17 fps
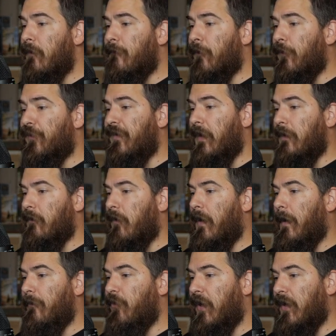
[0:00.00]
For stellar
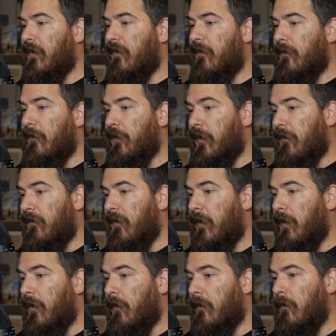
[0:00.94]
objects, you can
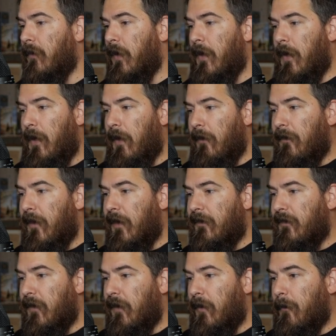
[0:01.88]
see here,
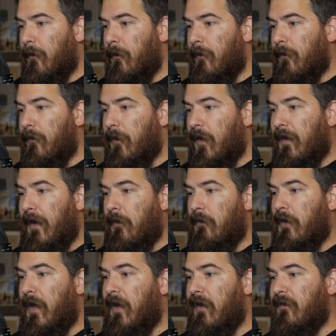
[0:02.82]
that in
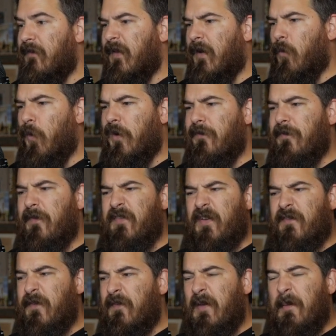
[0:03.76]
Outlands, like it's
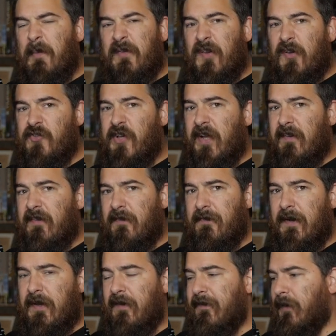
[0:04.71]
like 15% chance to
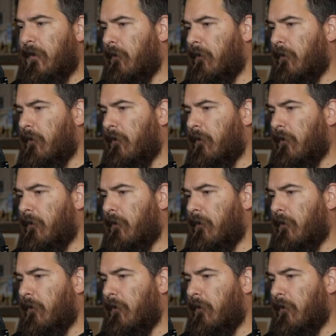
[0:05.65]
find a stellar